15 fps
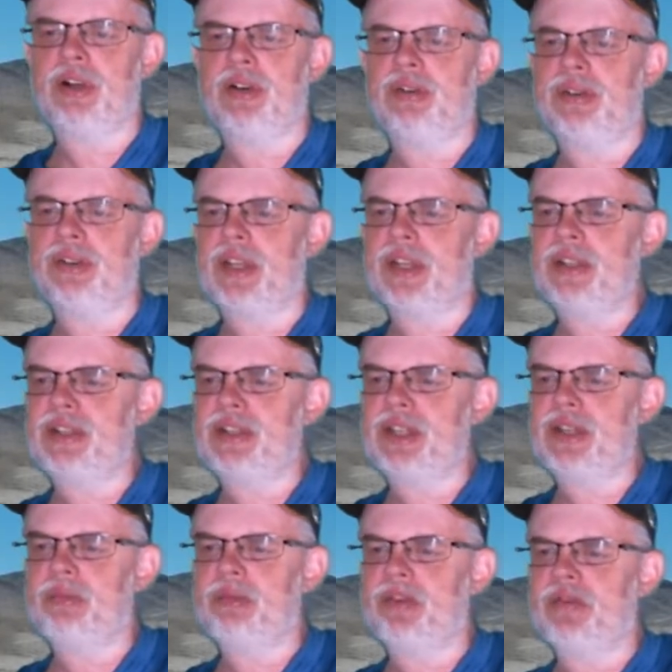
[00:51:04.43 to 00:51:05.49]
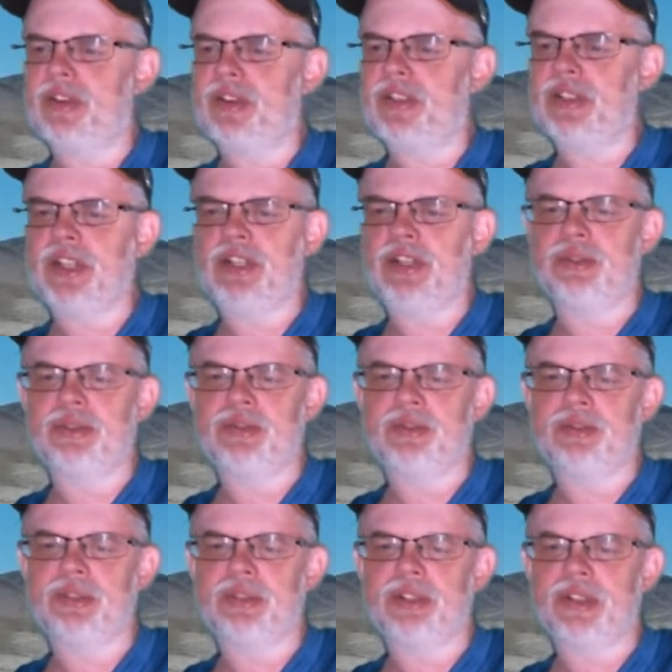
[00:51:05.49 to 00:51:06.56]
Law in Tennessee prevents teachers
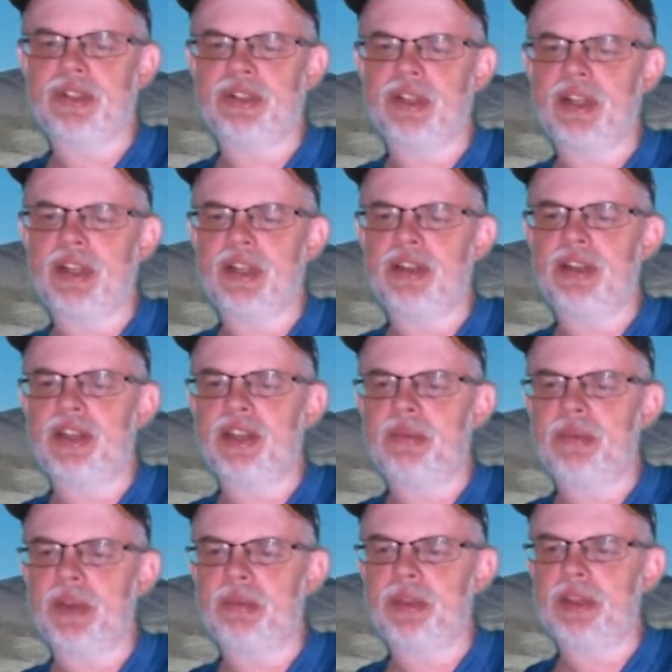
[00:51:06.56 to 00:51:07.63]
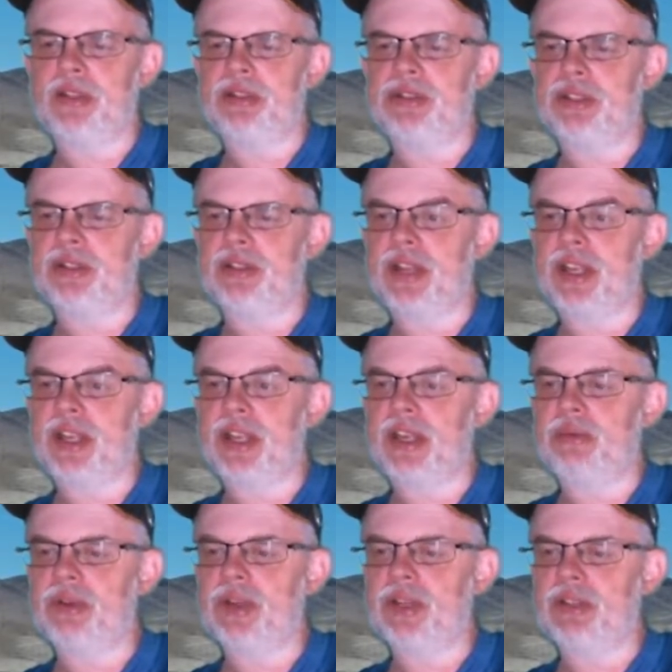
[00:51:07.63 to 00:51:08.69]
from discussing anything that might be considered a
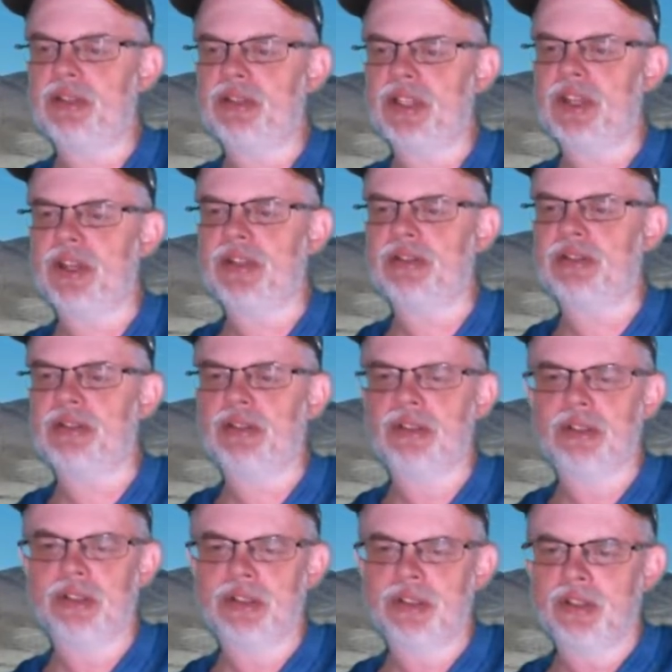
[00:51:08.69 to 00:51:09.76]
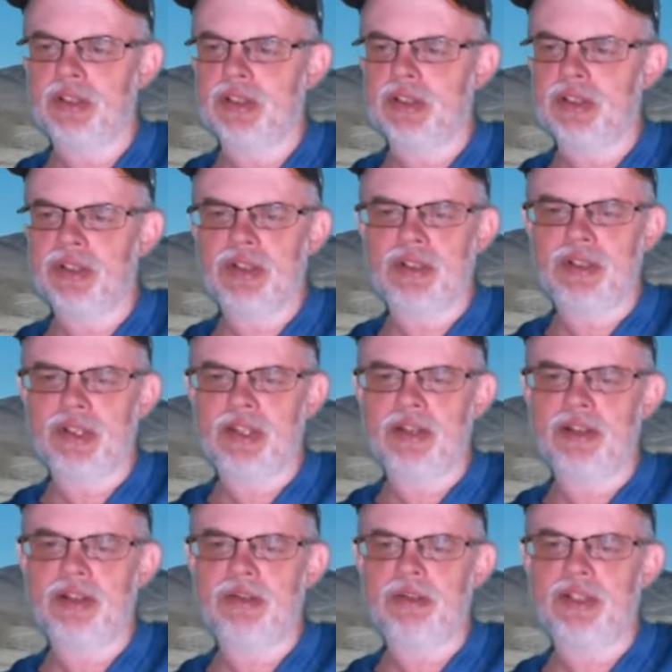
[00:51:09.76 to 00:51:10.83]
gateway to sex.
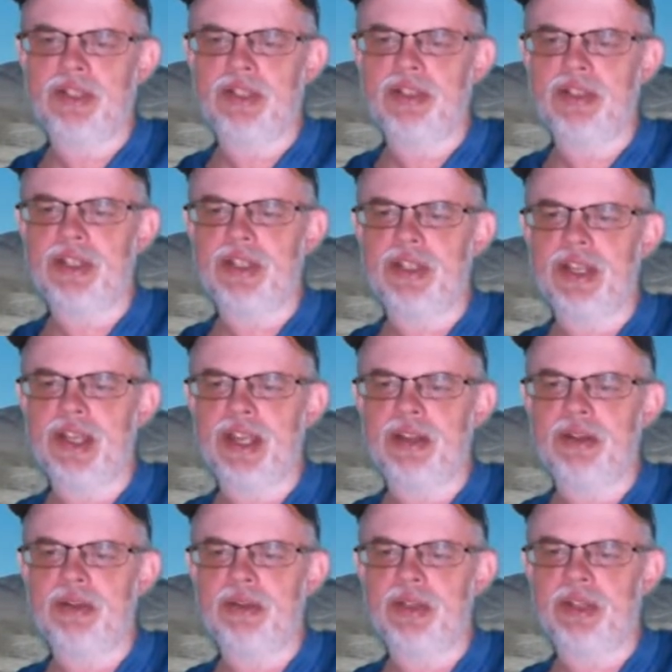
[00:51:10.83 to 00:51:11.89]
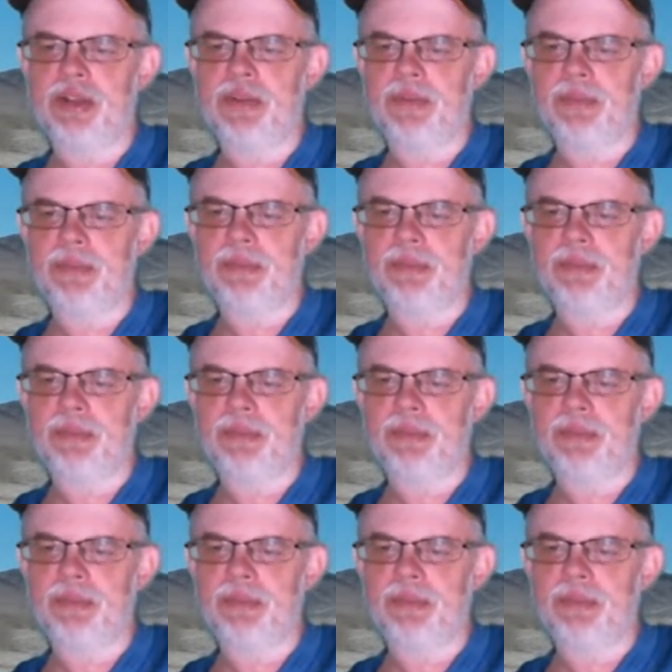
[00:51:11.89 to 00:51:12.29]
That includes kissing and hand-holding.